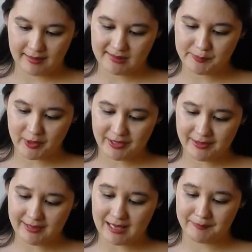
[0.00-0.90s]
His
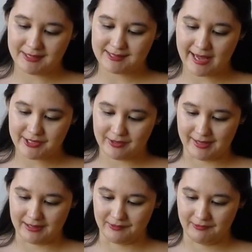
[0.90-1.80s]
boyhood had been
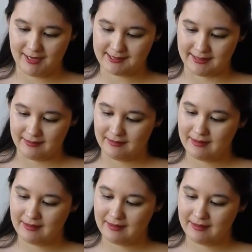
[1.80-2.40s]
saturated with Ruskin,